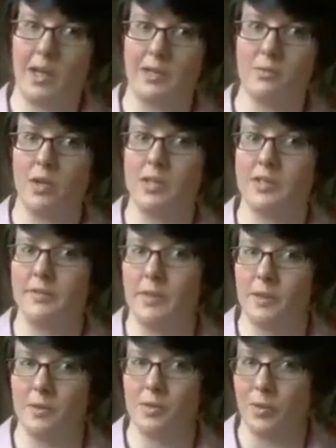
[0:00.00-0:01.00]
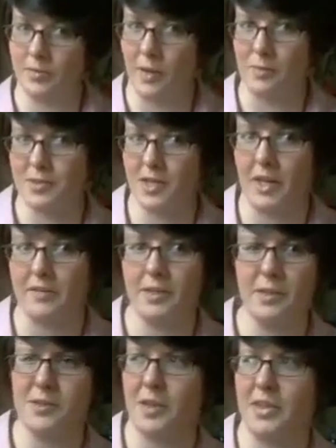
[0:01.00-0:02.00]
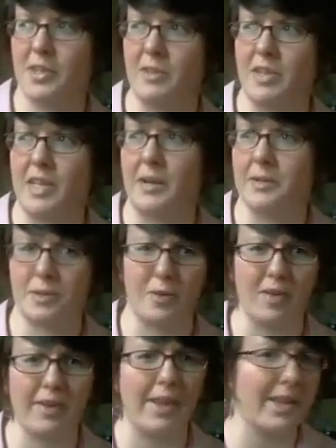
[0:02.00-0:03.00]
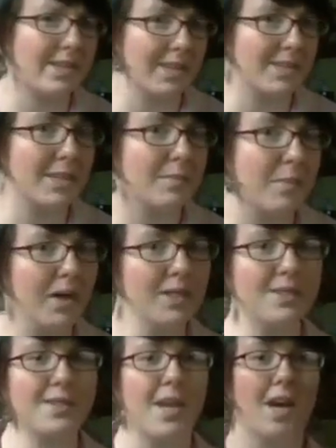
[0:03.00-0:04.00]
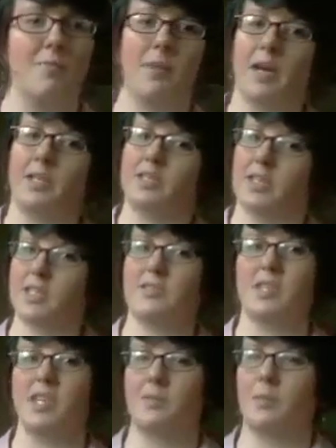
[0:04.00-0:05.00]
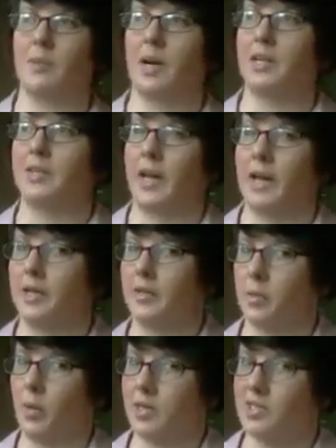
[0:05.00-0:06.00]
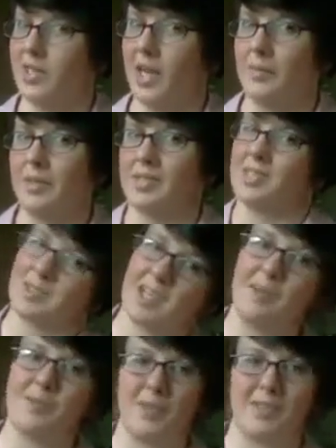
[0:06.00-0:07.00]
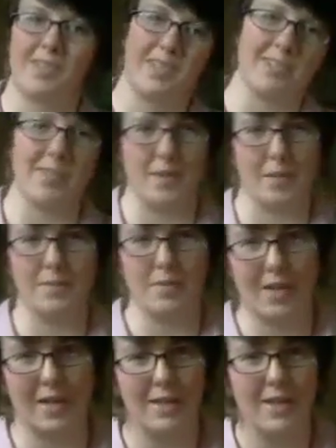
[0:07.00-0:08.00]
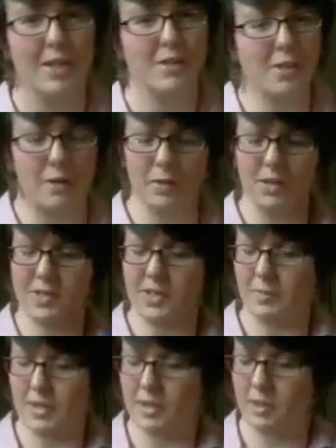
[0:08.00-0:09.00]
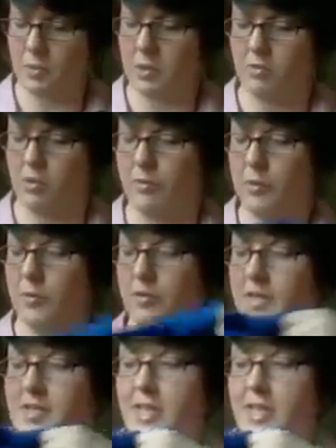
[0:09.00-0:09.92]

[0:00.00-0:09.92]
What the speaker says: runs a few 25% off deals, so I think right now it's currently like 16 bucks. But you just have to keep in mind that you have to watch that because sometimes they're on sale and sometimes they're not. So let's make a quick review of this